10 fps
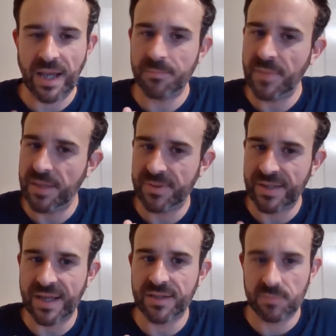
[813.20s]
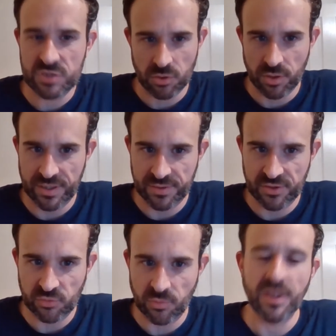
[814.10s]
maybe not in the majority on
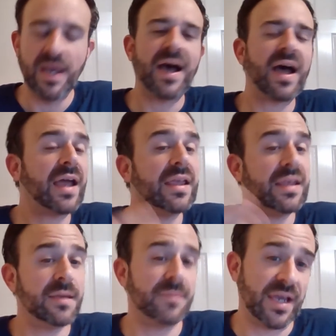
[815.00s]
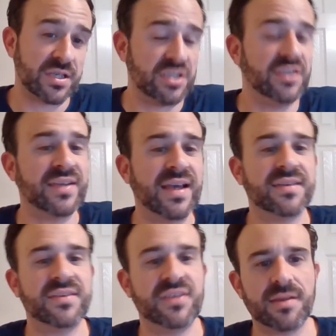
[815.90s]
this one, I am actually sad
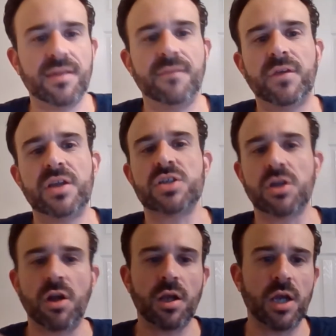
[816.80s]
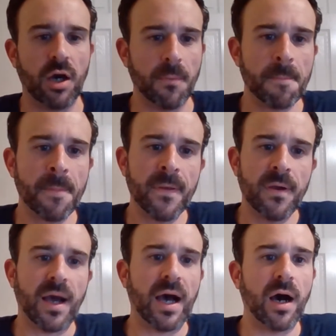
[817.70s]
to see Clint Frazier go.
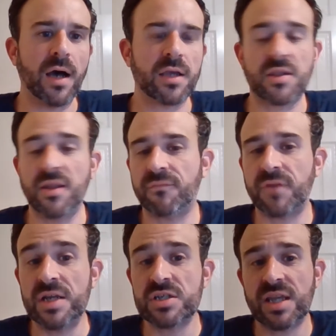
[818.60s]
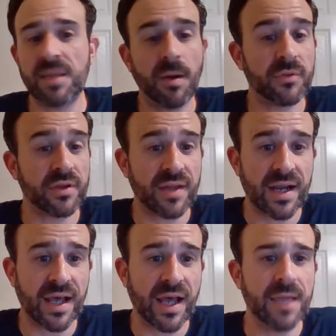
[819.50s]
Clint Frazier came up with a
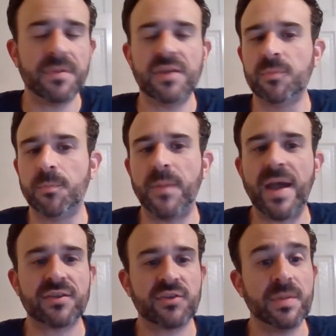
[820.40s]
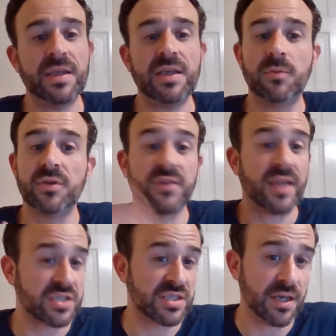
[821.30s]
lot of hype. His bat speed was
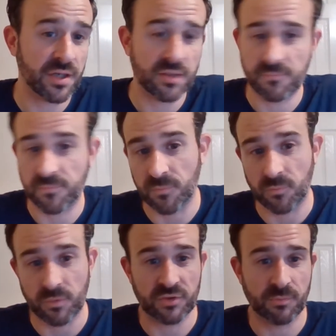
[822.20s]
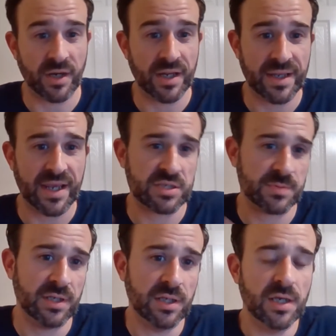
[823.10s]
legendary, from the words of Brian
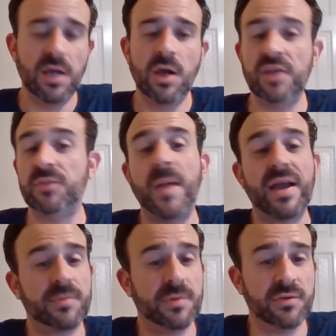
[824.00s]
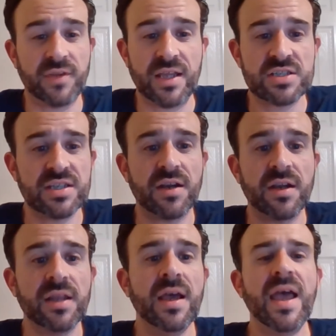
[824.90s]
Cashman. His bat speed is
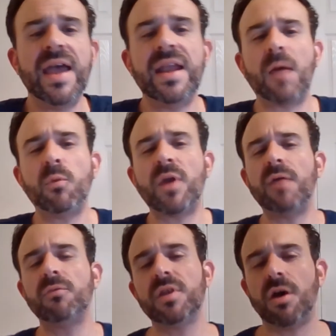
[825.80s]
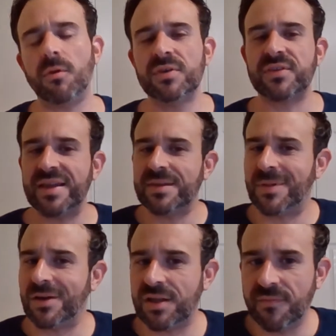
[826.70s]
legendary. And what I really always liked
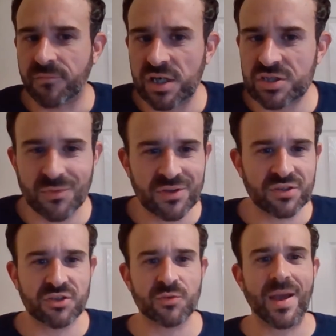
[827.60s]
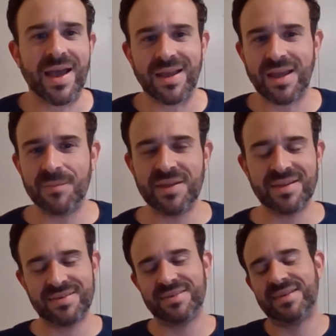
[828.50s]
about Clint Frazier was his swag. I mean,
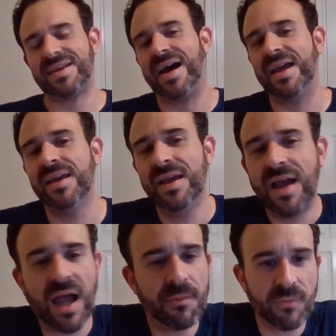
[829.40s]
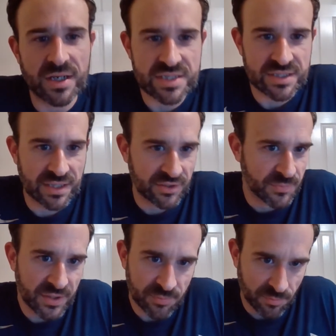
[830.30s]
this is a guy, I've been watching Yankees
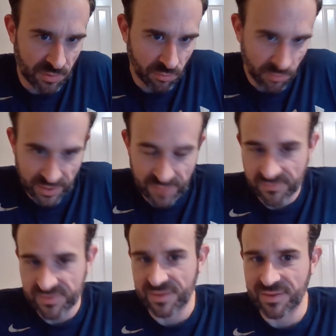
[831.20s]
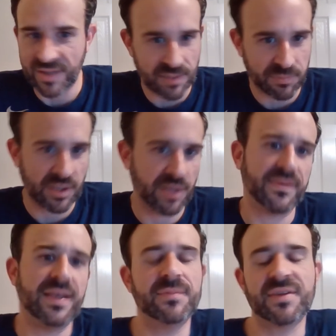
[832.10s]
baseball my whole life. I've seen a lot of playoff
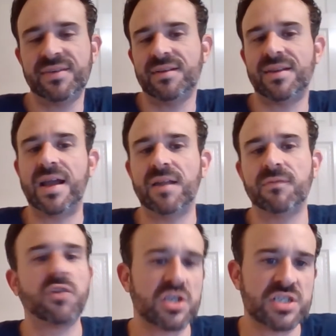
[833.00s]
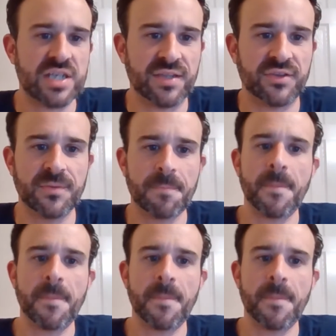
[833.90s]
games. I've seen a lot of clutch hits.